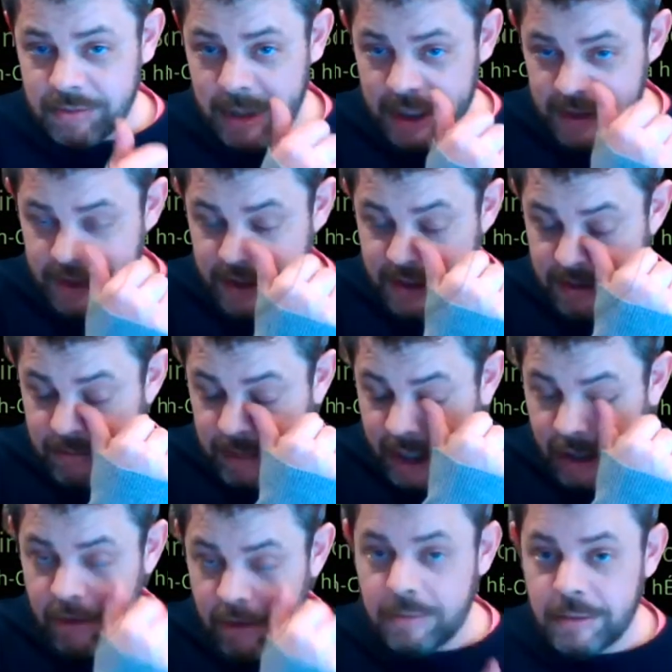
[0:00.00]
you mentioned
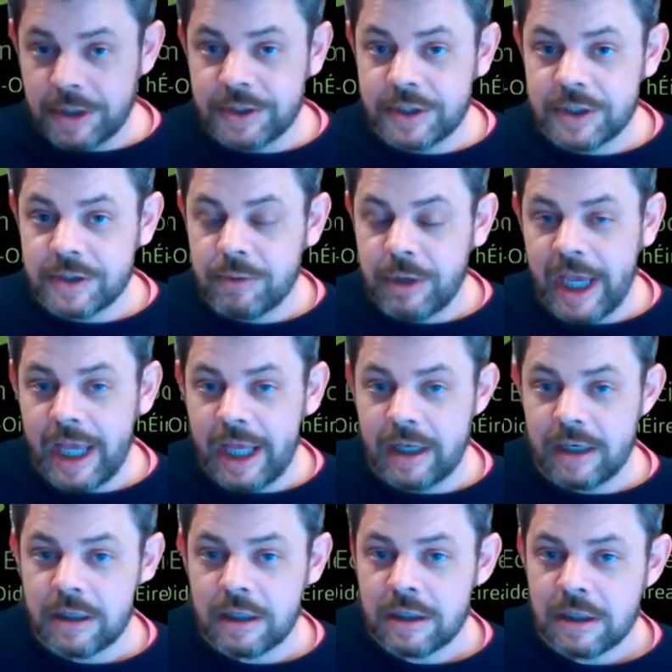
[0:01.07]
empowerment as
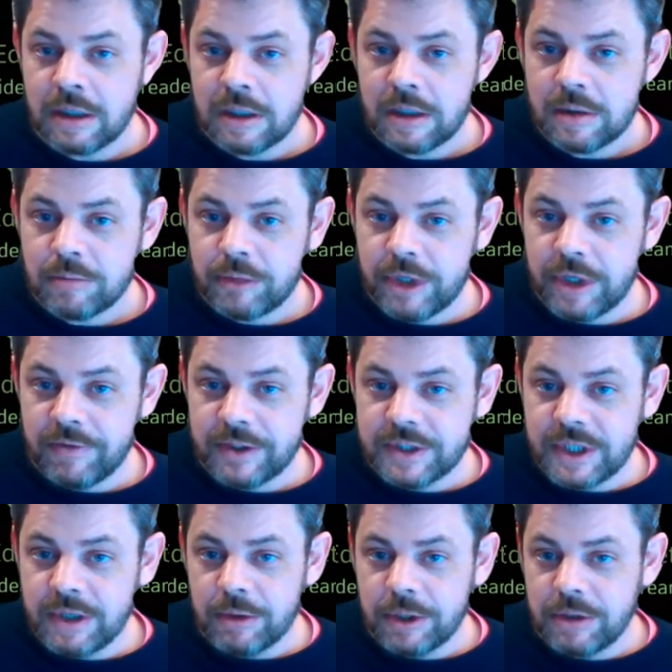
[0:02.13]
well
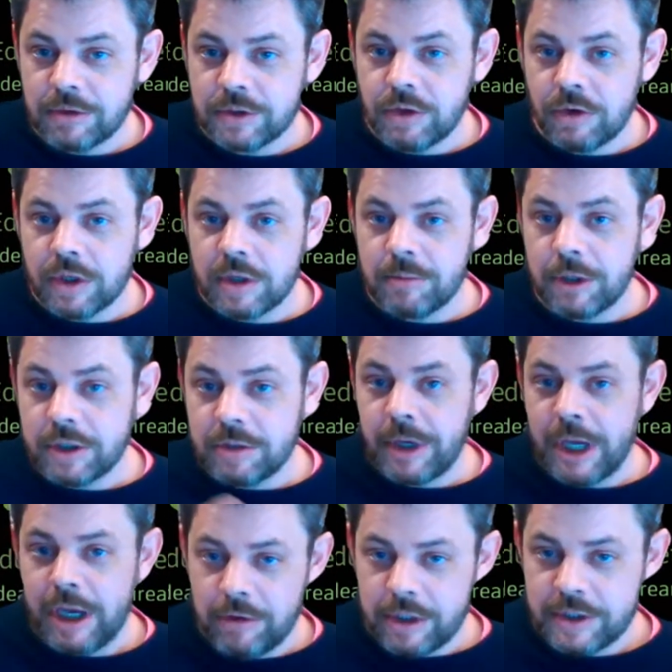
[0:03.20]
previously when you were talking about
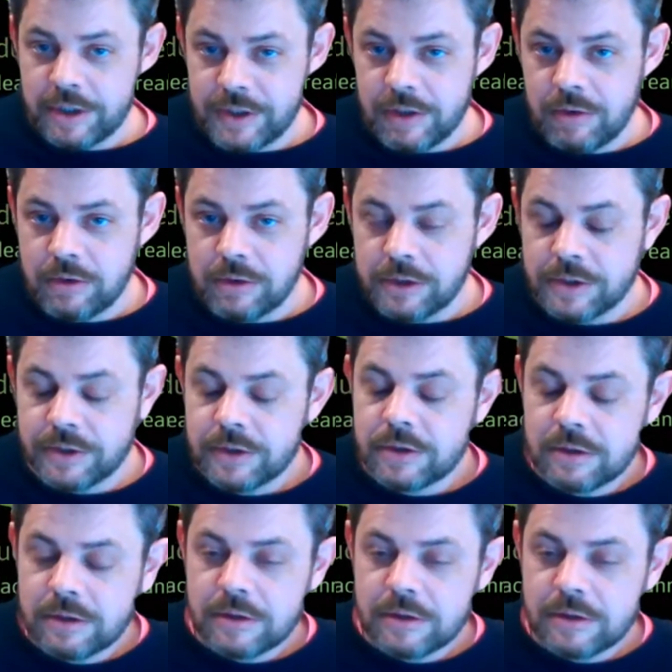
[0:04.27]
empowering schools.